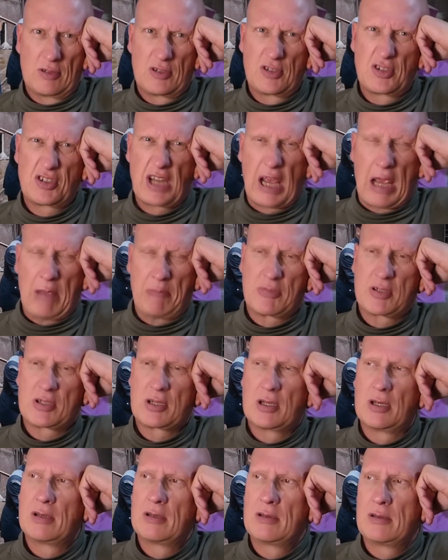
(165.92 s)
steps
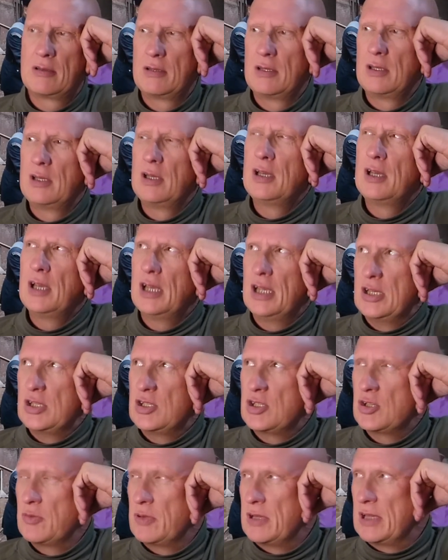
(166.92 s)
in
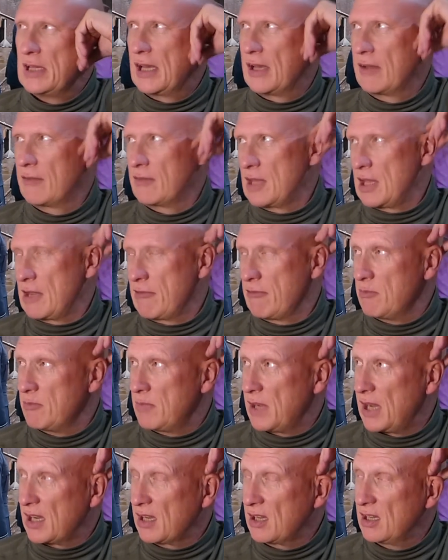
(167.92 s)
doing that there and
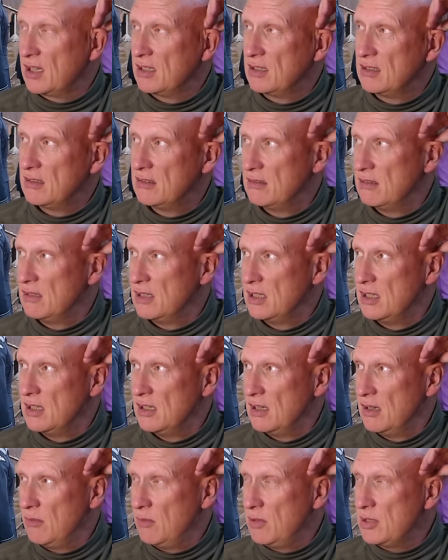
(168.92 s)
back.
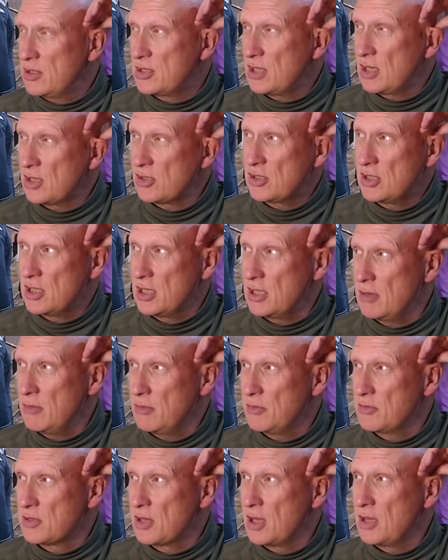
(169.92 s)
Which actually it
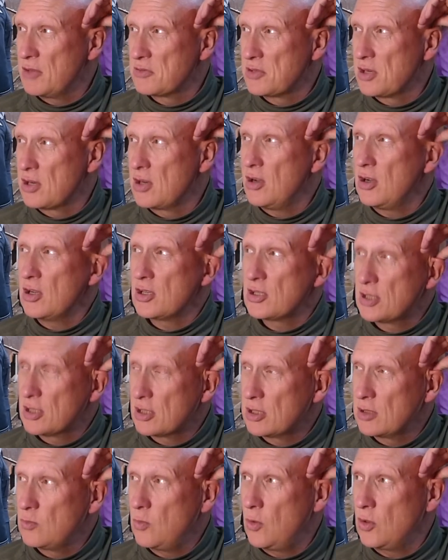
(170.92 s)
was a nice
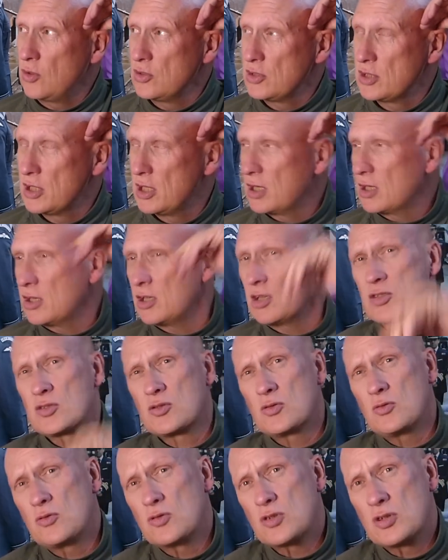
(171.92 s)
little wander, and I
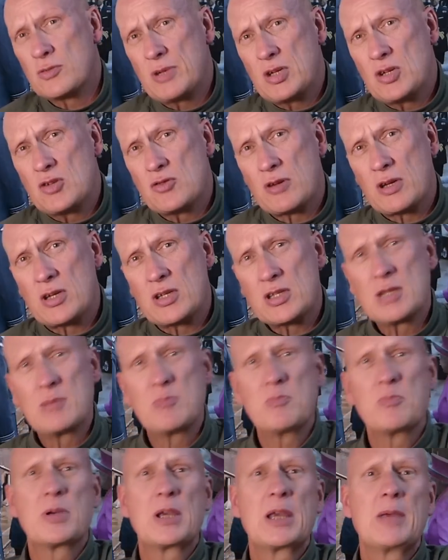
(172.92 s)
saw some
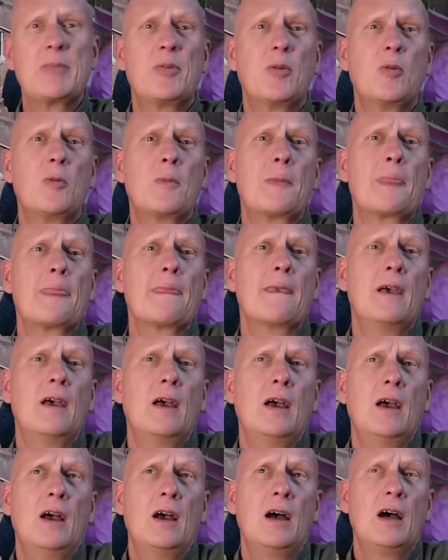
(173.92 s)
interesting people.
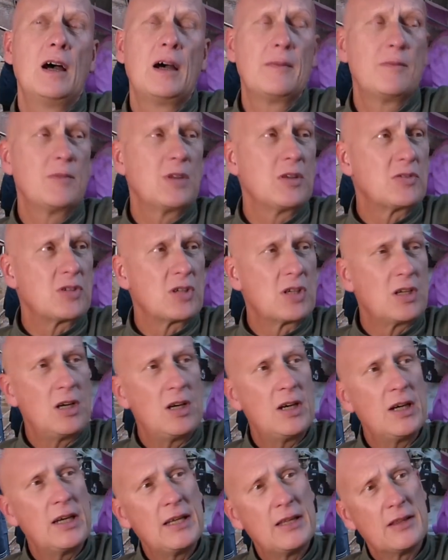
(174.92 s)
There's a
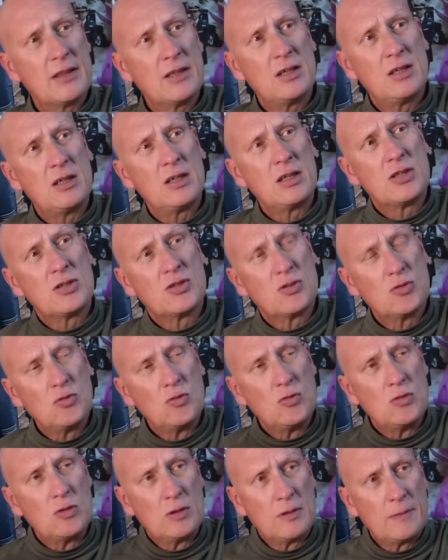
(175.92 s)
guy that I
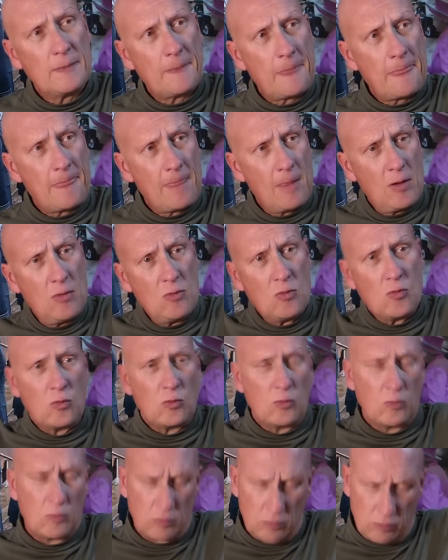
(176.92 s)
saw, 3
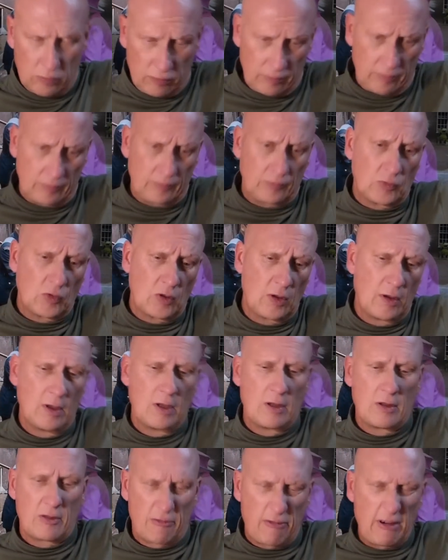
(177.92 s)

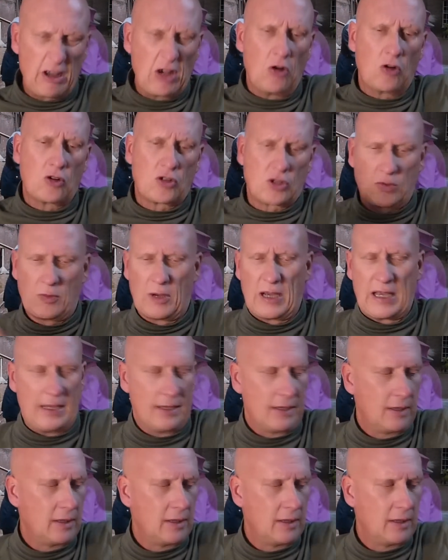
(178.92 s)
locks away,